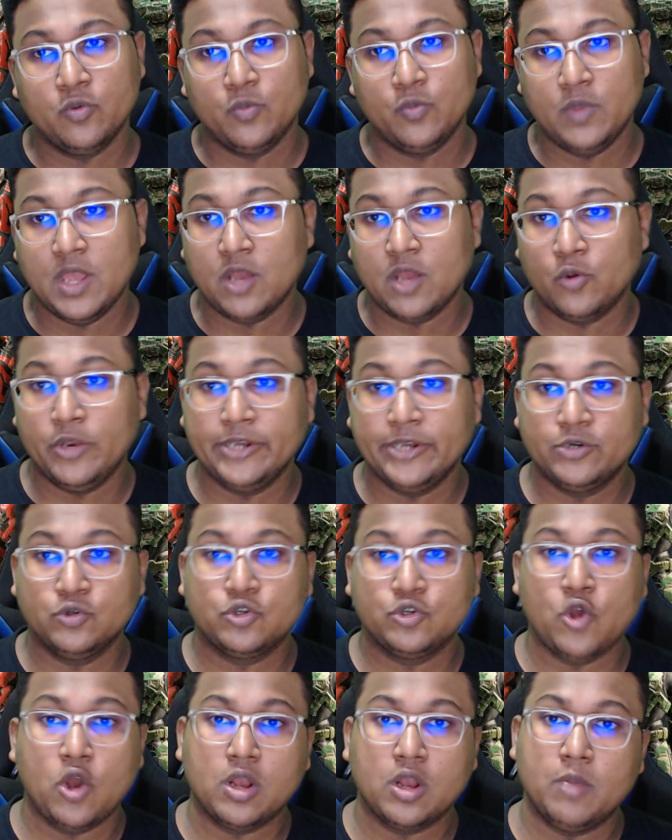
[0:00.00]
we are going to
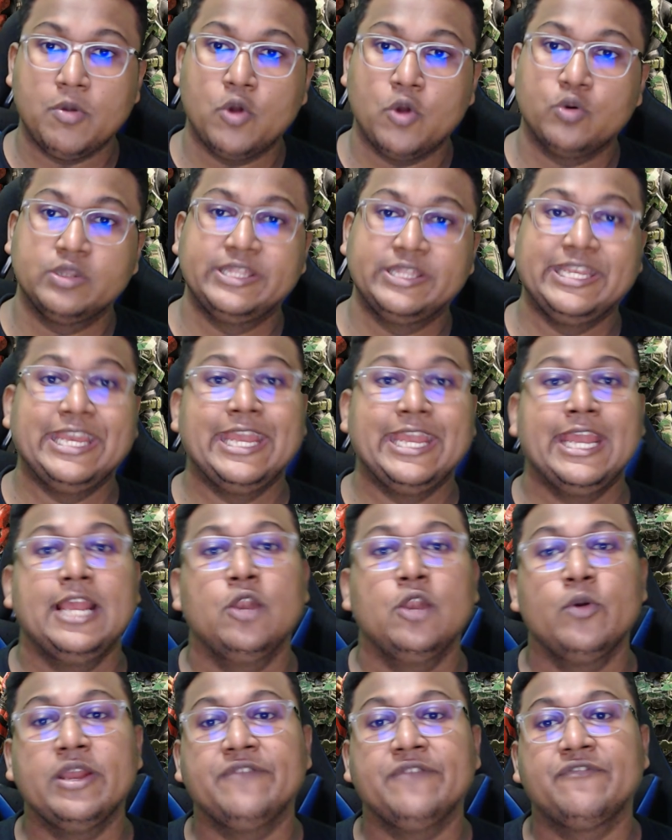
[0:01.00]
talk about the
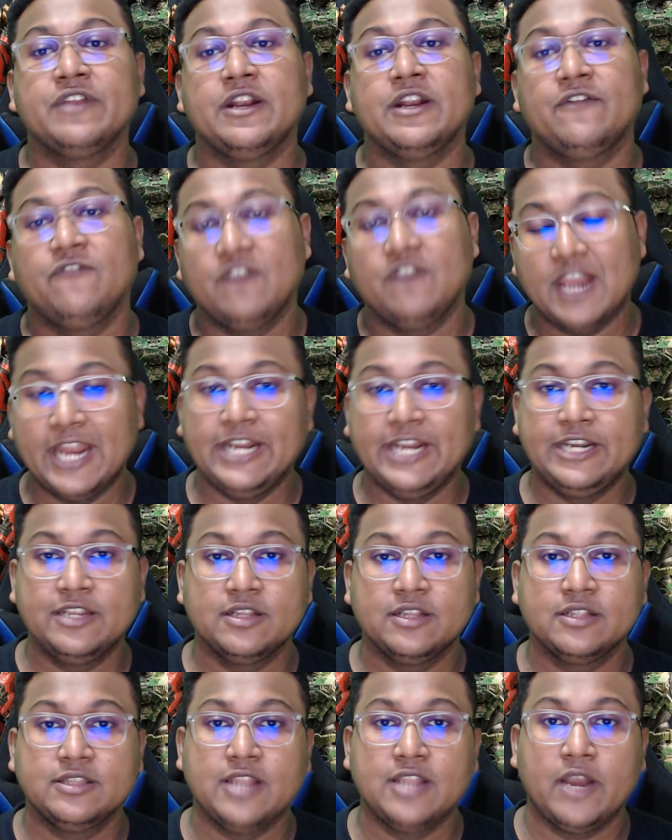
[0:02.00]
Halo Infinite flight
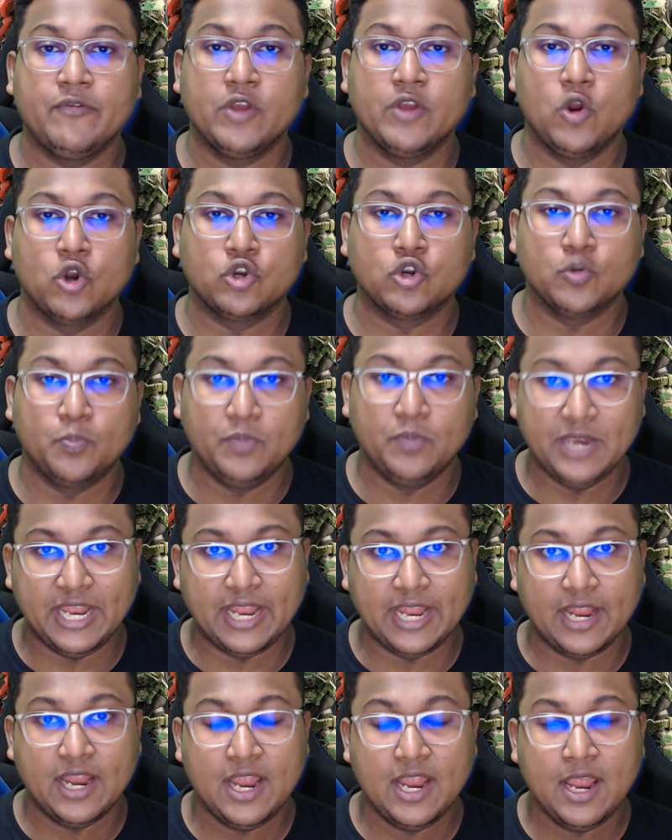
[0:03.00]
that we got to play.